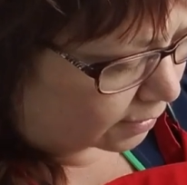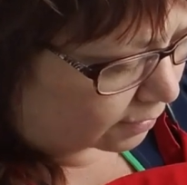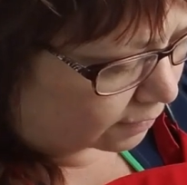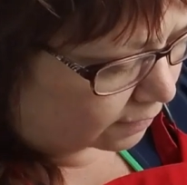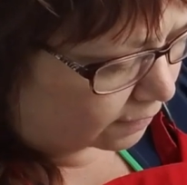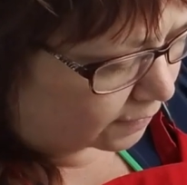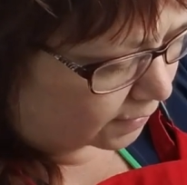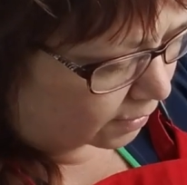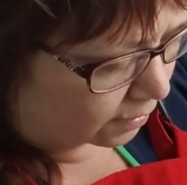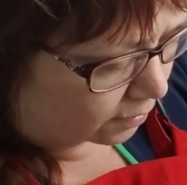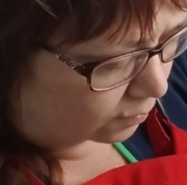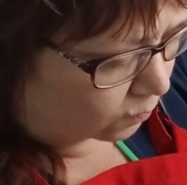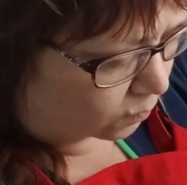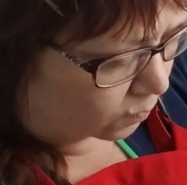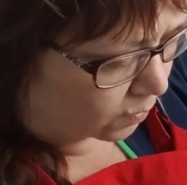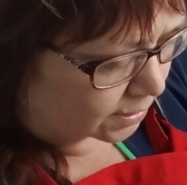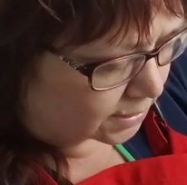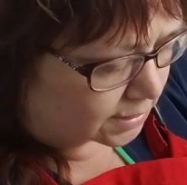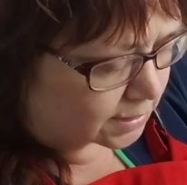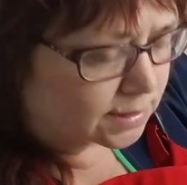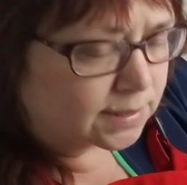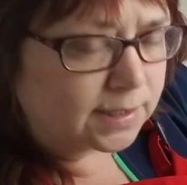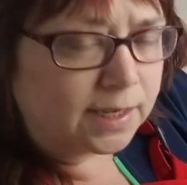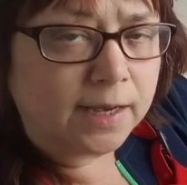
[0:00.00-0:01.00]
that
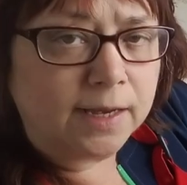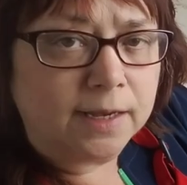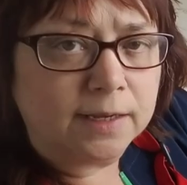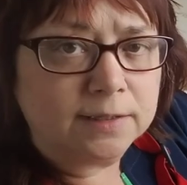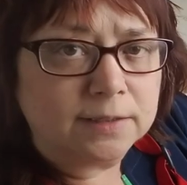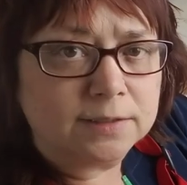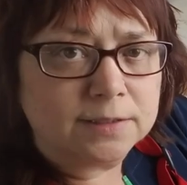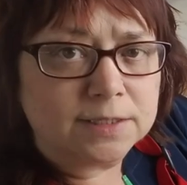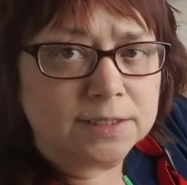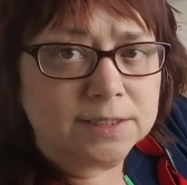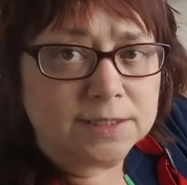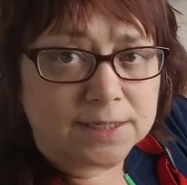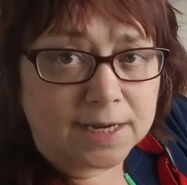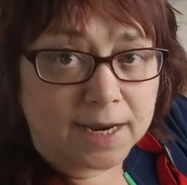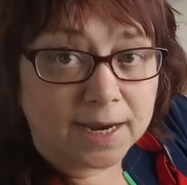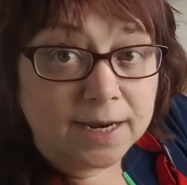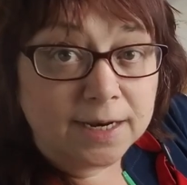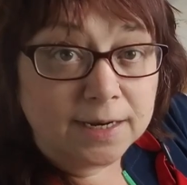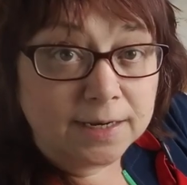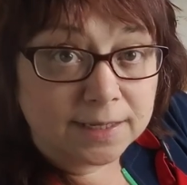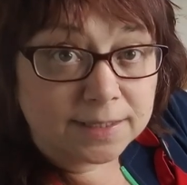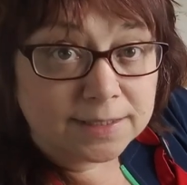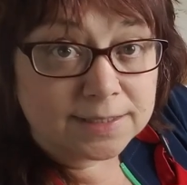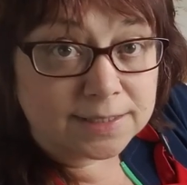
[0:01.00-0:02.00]
once that
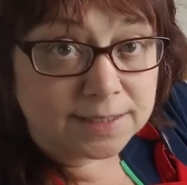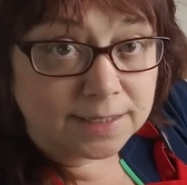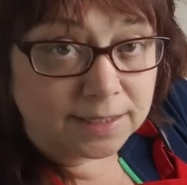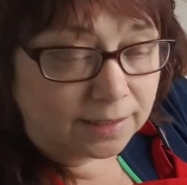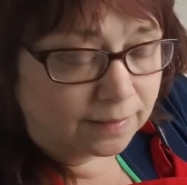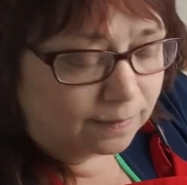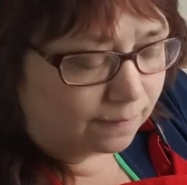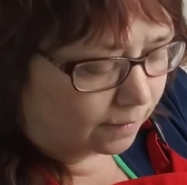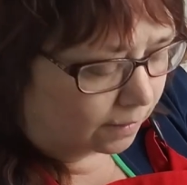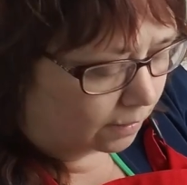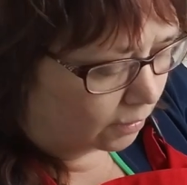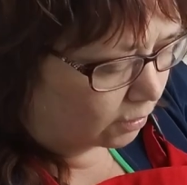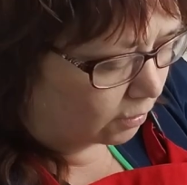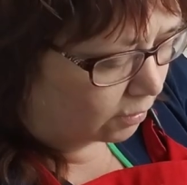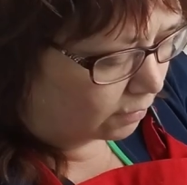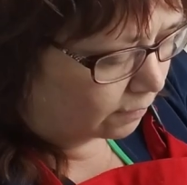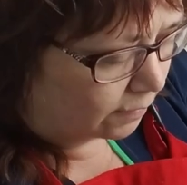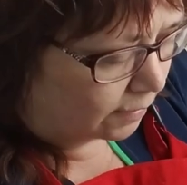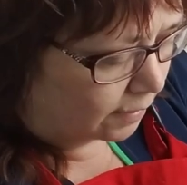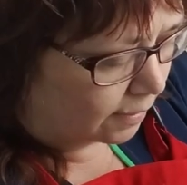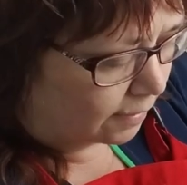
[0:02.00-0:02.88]
stain gets in there,